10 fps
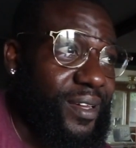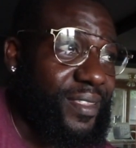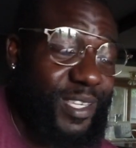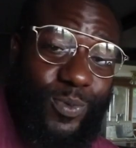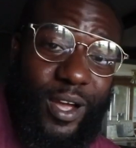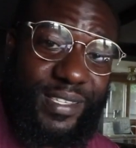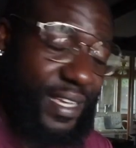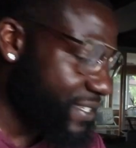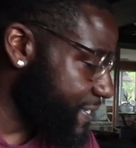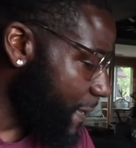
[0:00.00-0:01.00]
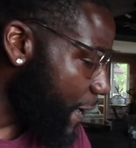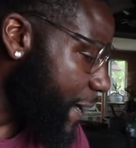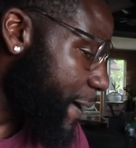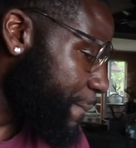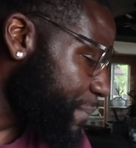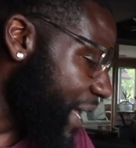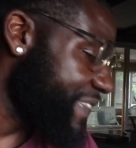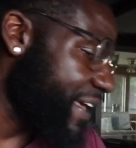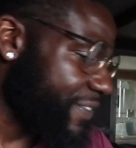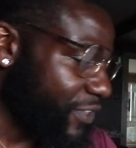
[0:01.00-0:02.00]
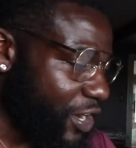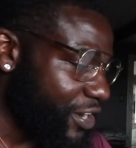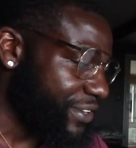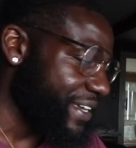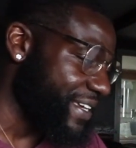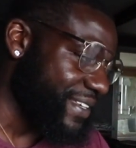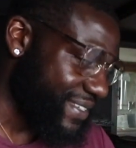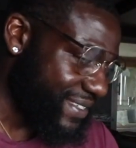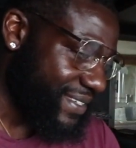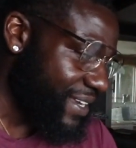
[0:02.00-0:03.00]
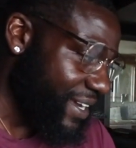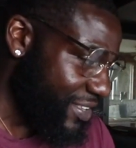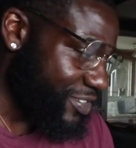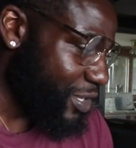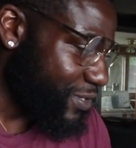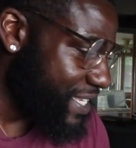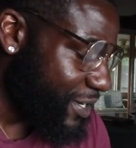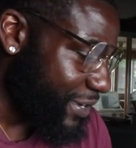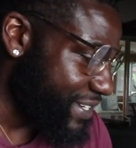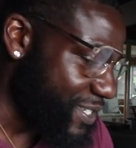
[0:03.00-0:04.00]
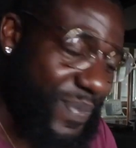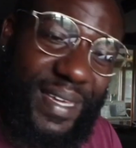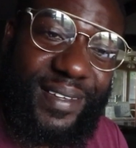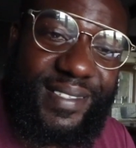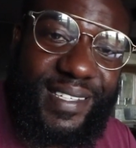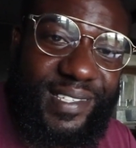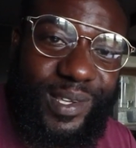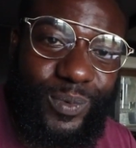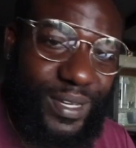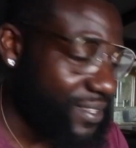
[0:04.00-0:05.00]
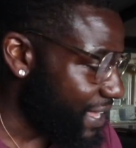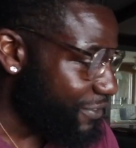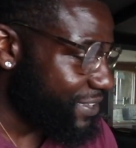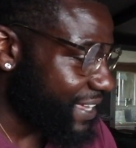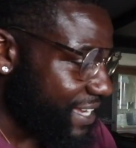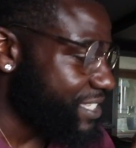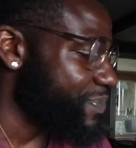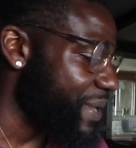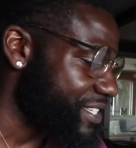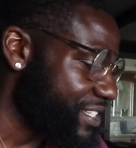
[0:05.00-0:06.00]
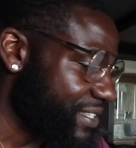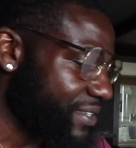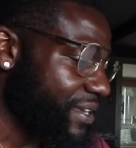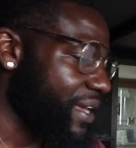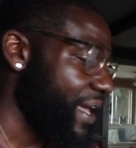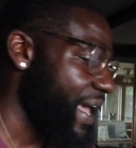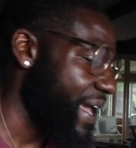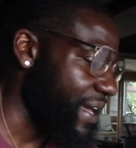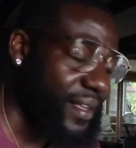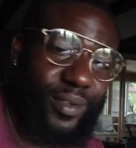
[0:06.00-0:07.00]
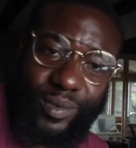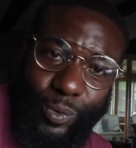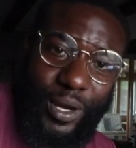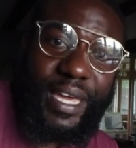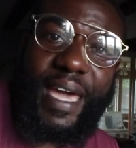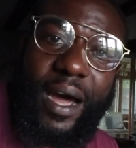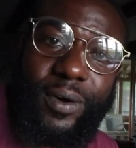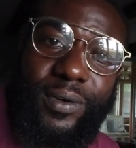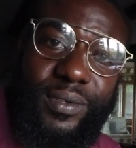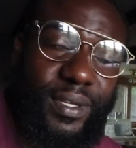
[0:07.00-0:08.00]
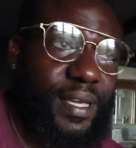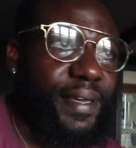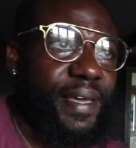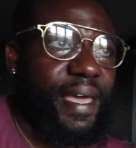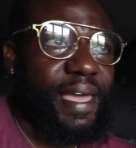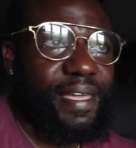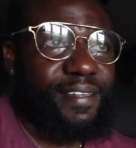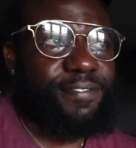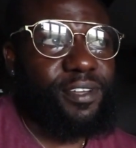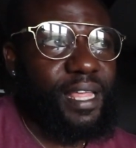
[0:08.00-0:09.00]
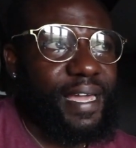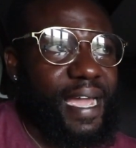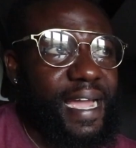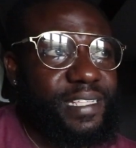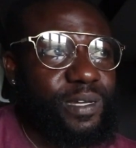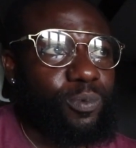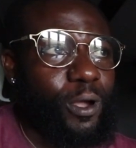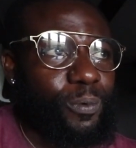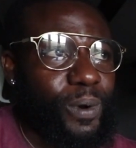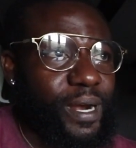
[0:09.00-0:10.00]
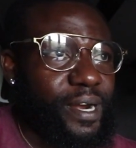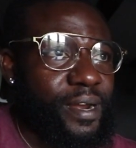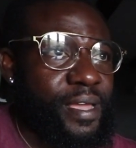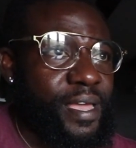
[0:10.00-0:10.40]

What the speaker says: this process. And then third is, there's no secret, just being consistent with everything I just mentioned and working out. And I feel like I got to a point where